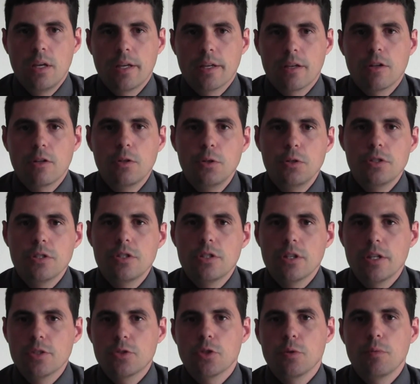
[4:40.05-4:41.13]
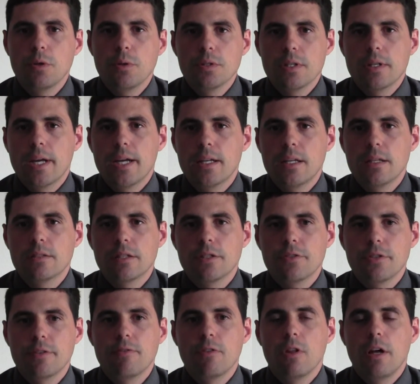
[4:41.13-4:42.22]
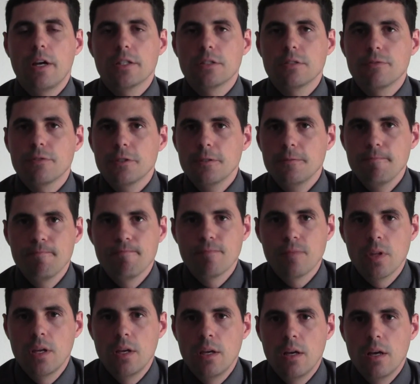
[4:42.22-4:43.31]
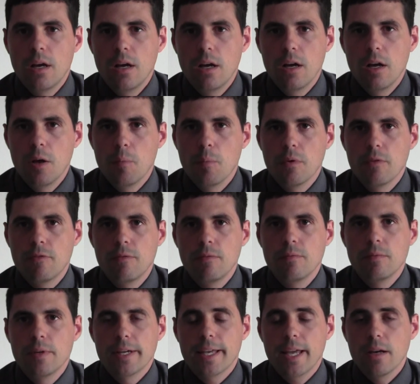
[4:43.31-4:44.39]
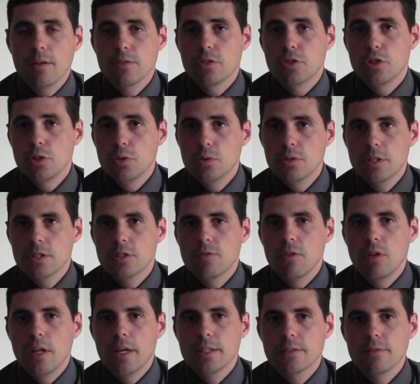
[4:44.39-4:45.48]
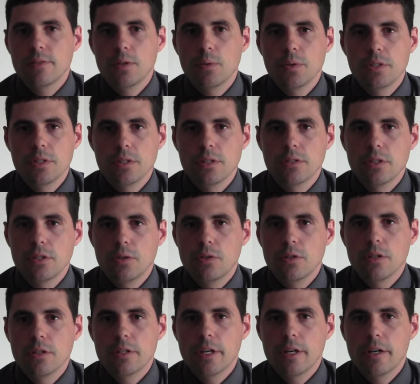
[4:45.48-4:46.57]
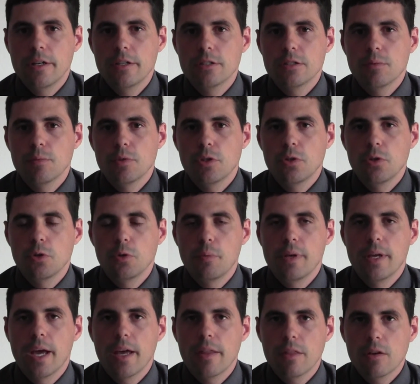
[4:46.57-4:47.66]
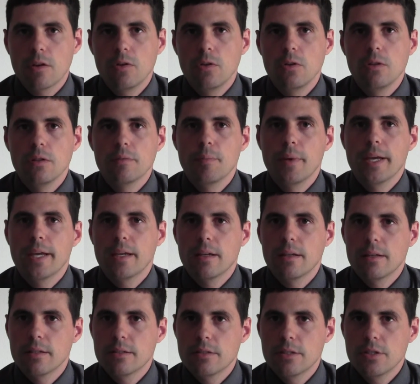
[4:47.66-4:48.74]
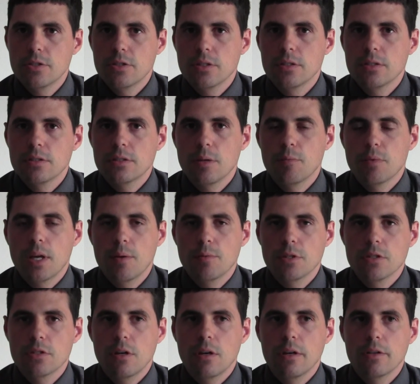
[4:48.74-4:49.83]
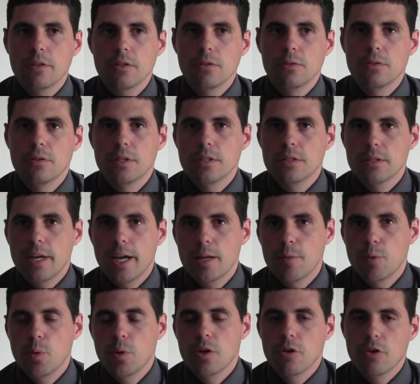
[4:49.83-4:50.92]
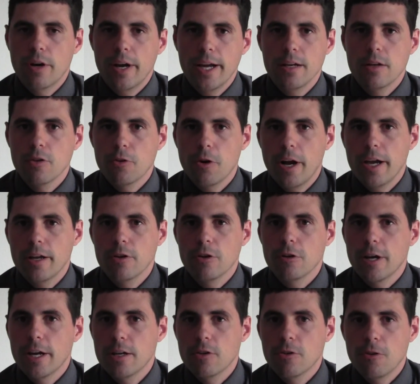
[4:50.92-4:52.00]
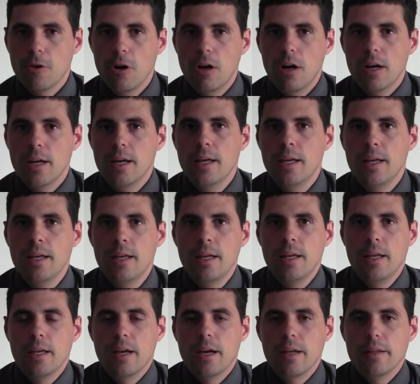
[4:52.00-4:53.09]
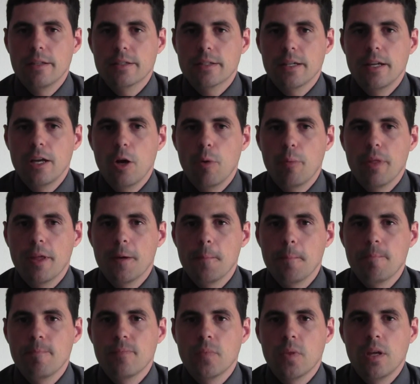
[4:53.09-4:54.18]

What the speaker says: In conclusion, John Stuart Mill was a 19th century philosopher. Accountants use his philosophy, which is utilitarianism, to be ethical, making decisions. Sometimes it's hard to decide between a right and a right, or right and a wrong. This can help them.